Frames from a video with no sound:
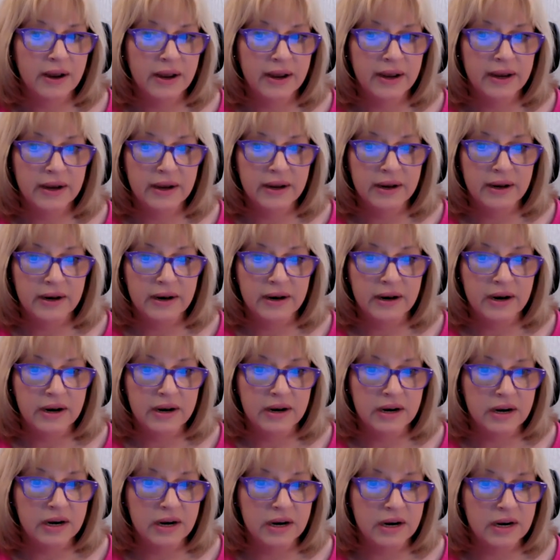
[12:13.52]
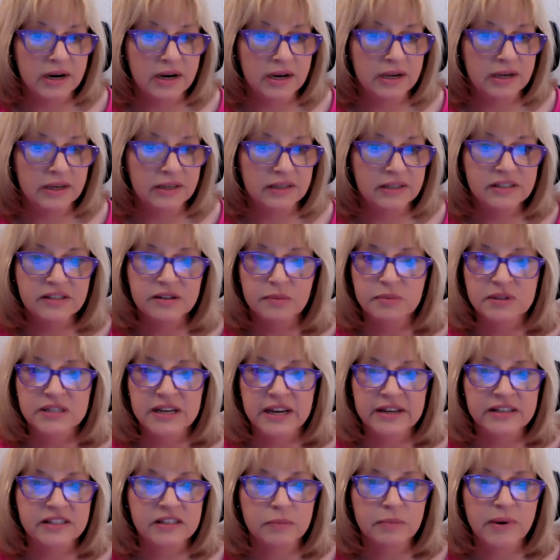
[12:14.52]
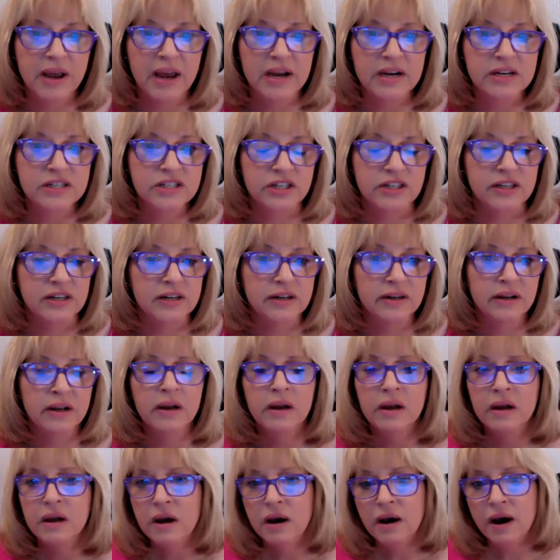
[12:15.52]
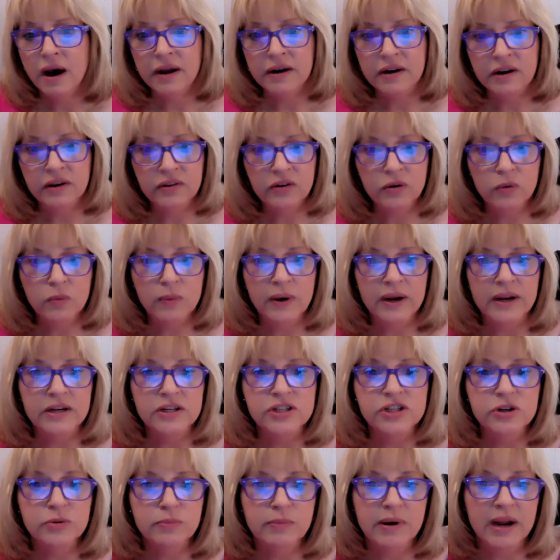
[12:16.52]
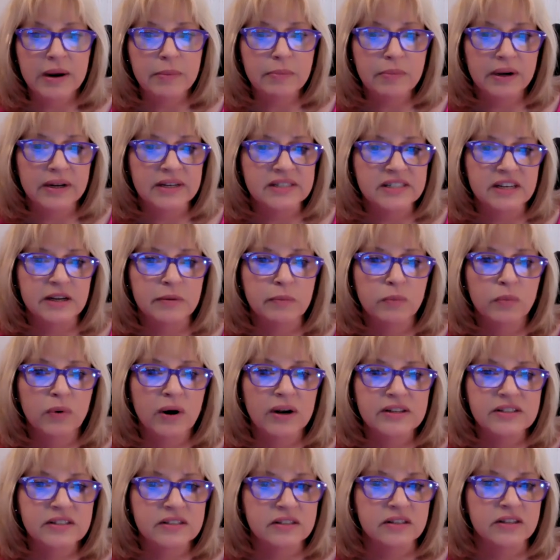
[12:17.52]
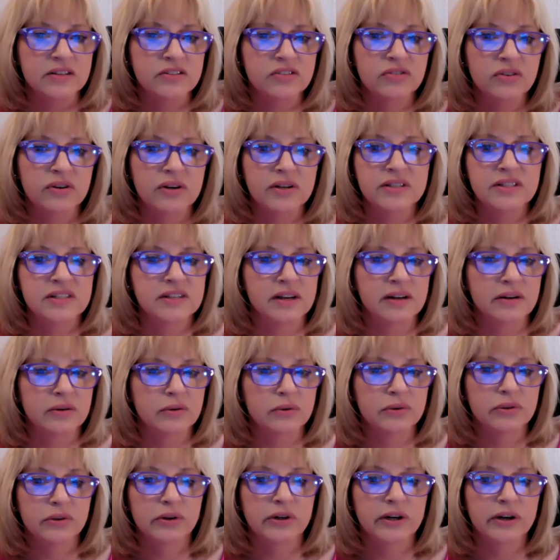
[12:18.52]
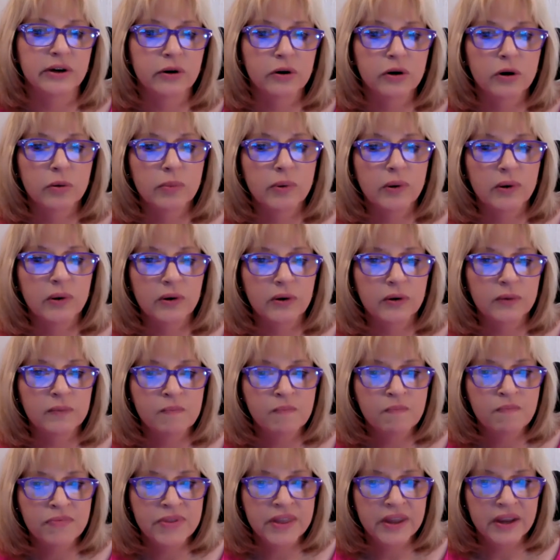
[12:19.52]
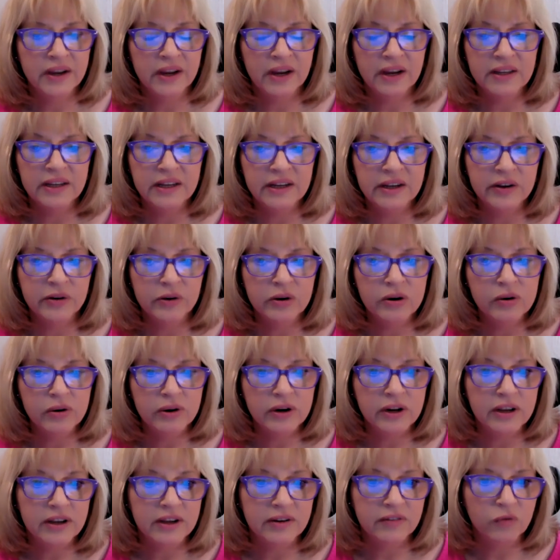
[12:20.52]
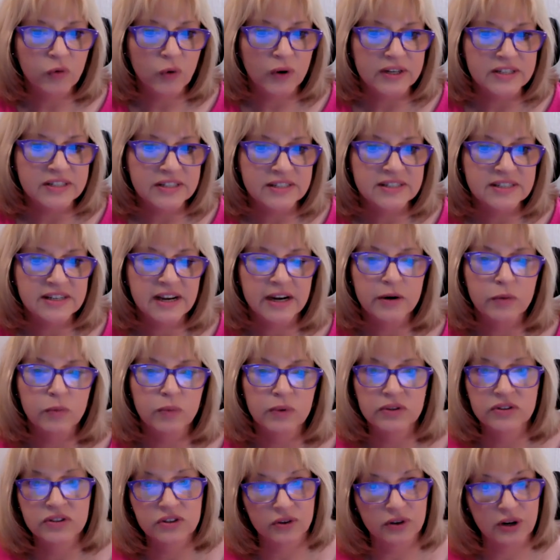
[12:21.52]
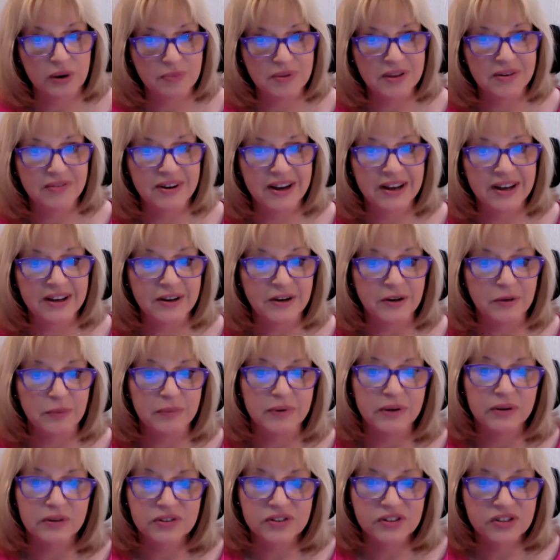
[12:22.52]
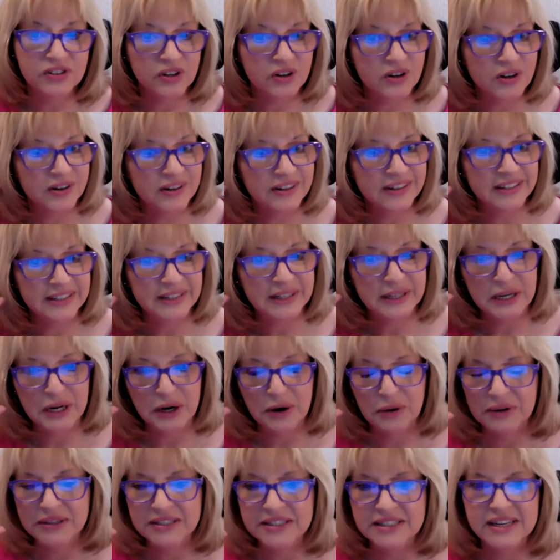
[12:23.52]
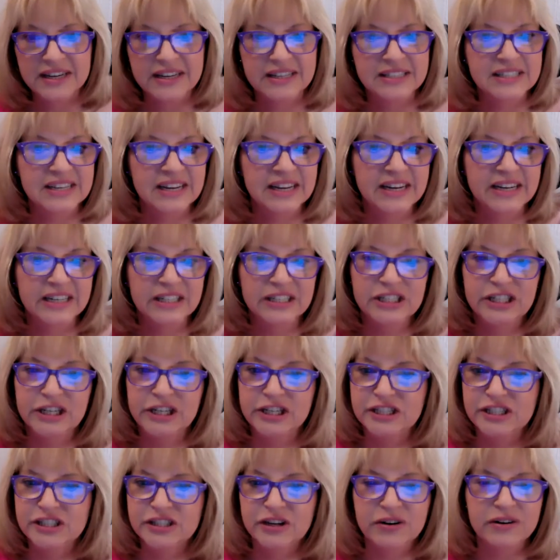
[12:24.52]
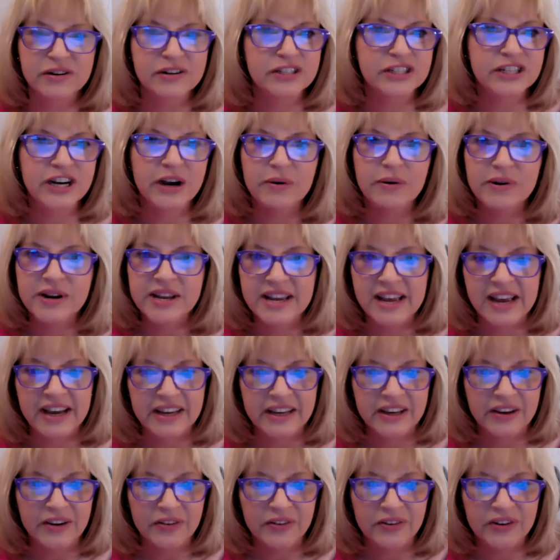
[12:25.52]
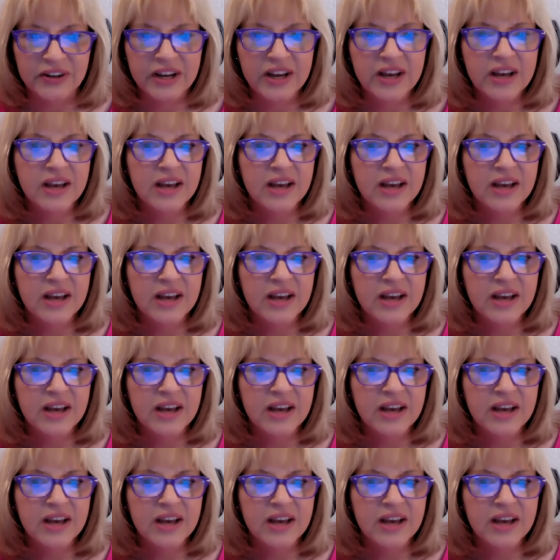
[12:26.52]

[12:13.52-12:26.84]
And take some action. Another way is your mind might seem restless or unsettled or irritable, and the inner critic voice inside will turn up the volume. You'll start, it's like she starts shouting at you.